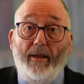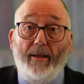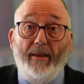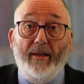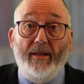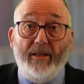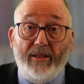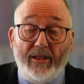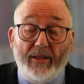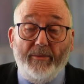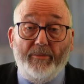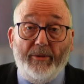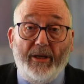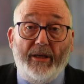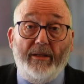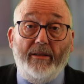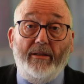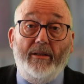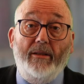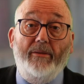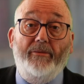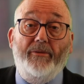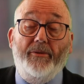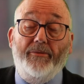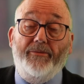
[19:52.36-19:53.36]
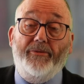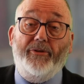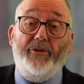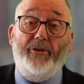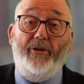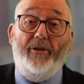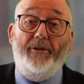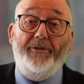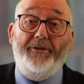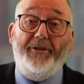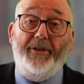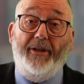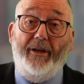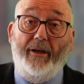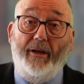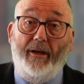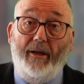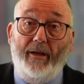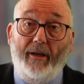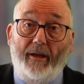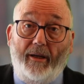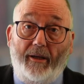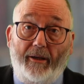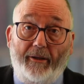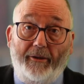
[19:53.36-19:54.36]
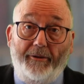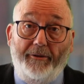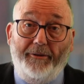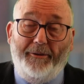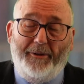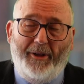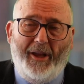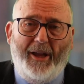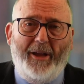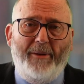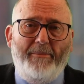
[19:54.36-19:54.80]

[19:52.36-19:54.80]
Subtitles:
The subjunctive of strong denial